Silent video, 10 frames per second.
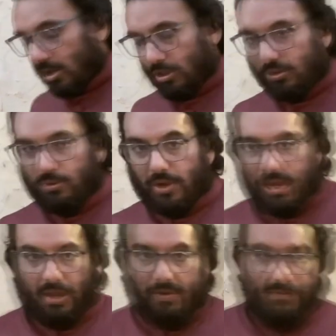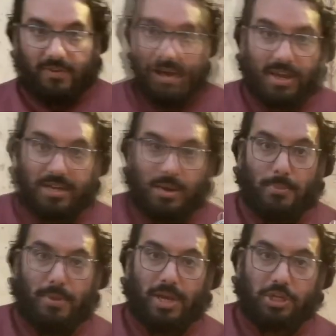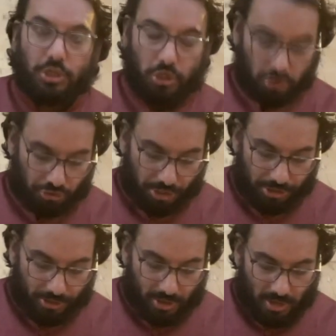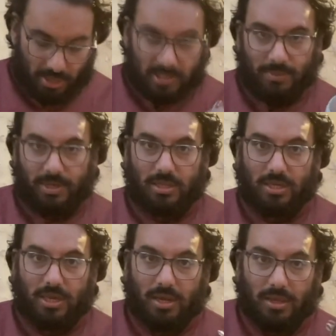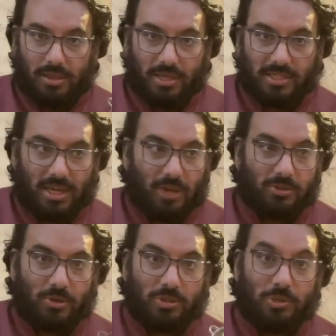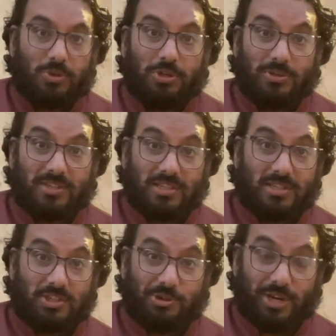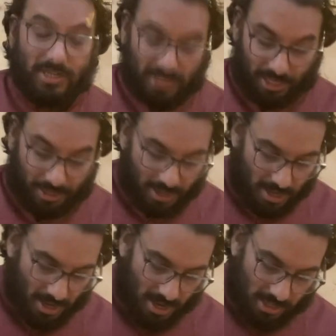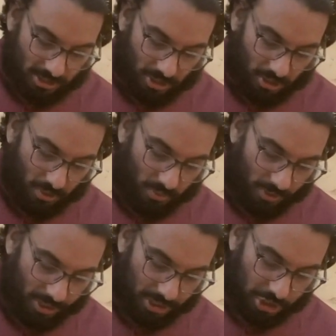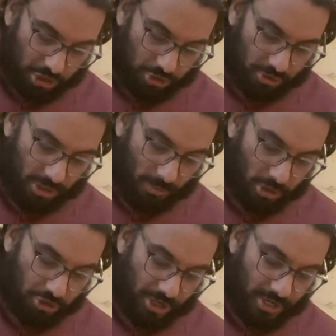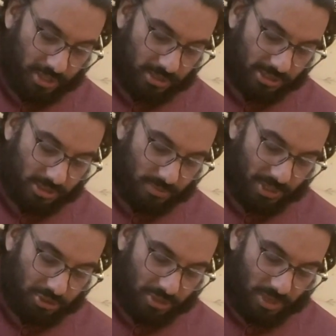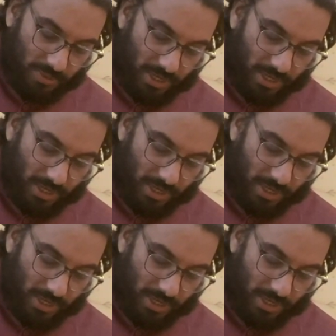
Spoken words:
through a fine mesh strainer. Typically, Desi households, you would use this to strain tea. So we're gonna just double strain it just to make sure that we